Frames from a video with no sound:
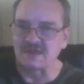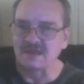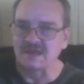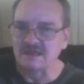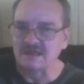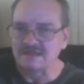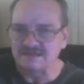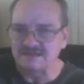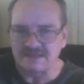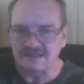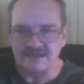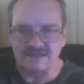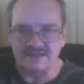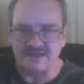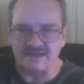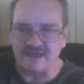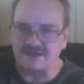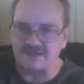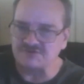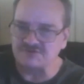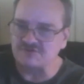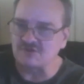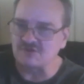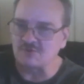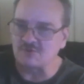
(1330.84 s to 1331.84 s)
take
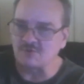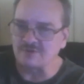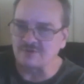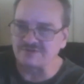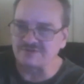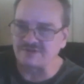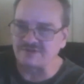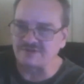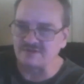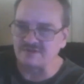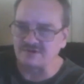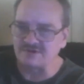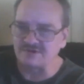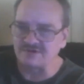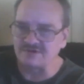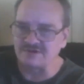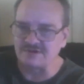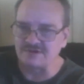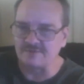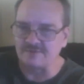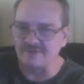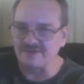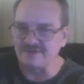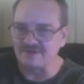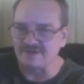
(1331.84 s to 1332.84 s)
action on what they learned.
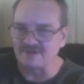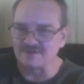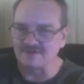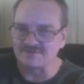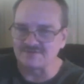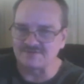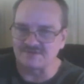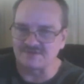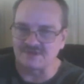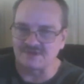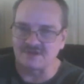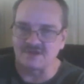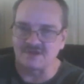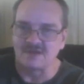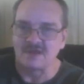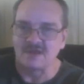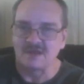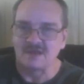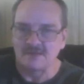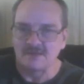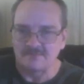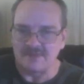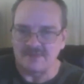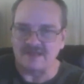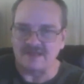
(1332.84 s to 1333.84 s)
Everybody else
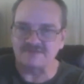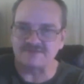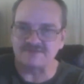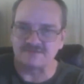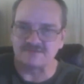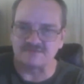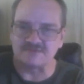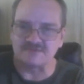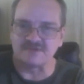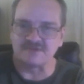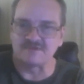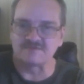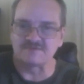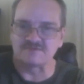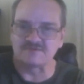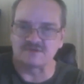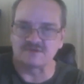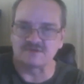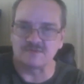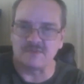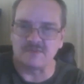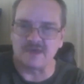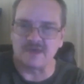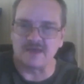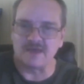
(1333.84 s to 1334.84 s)
pats themselves on the
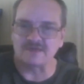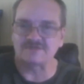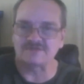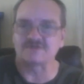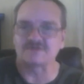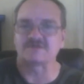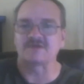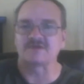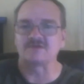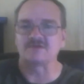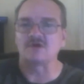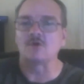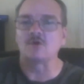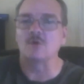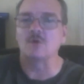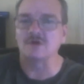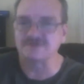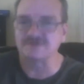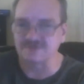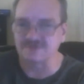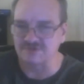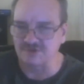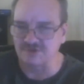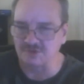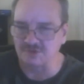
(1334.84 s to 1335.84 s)
back that they know what
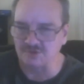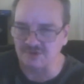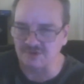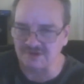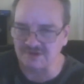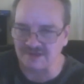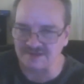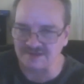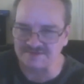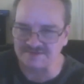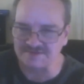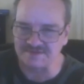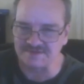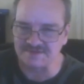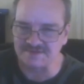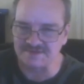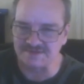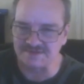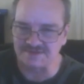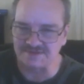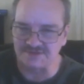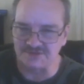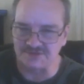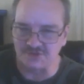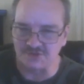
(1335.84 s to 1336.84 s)
to do in case they need
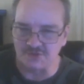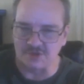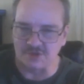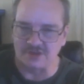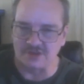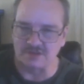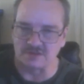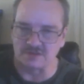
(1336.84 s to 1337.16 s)
to do it.